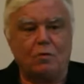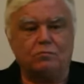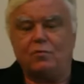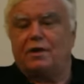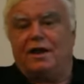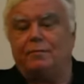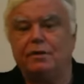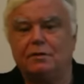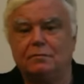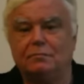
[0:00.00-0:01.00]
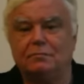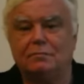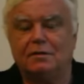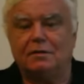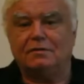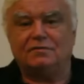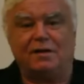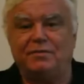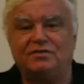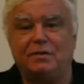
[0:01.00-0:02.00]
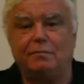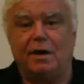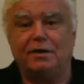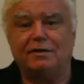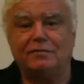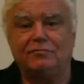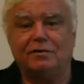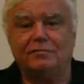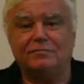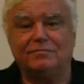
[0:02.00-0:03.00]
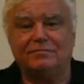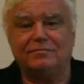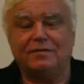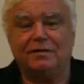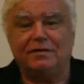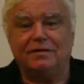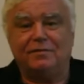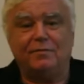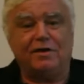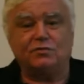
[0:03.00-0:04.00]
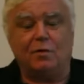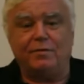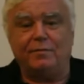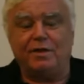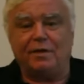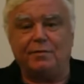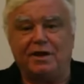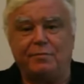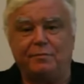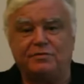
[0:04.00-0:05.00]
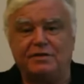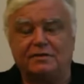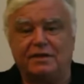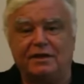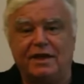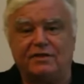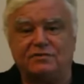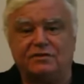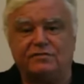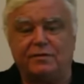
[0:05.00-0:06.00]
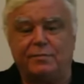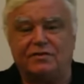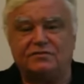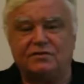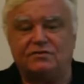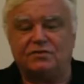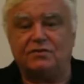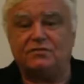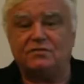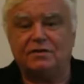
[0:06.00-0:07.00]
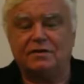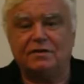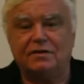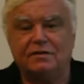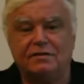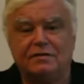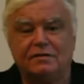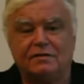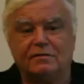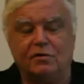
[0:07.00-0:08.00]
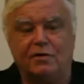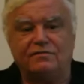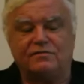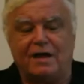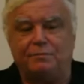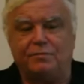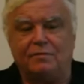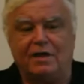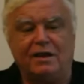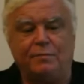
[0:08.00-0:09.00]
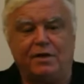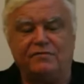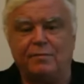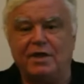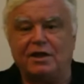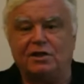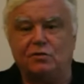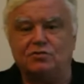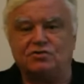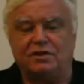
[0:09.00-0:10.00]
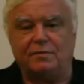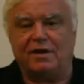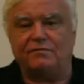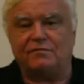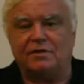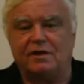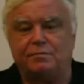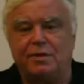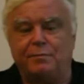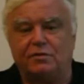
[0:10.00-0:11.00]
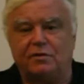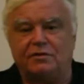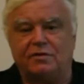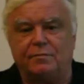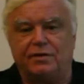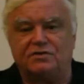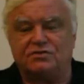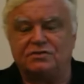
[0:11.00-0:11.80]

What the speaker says: Why not me? It's got to be somebody, right? May as well be me. I mean, I've been protecting the assets for the past 6 years. You know, I've stopped anybody from getting close to them. I've kicked people under the bus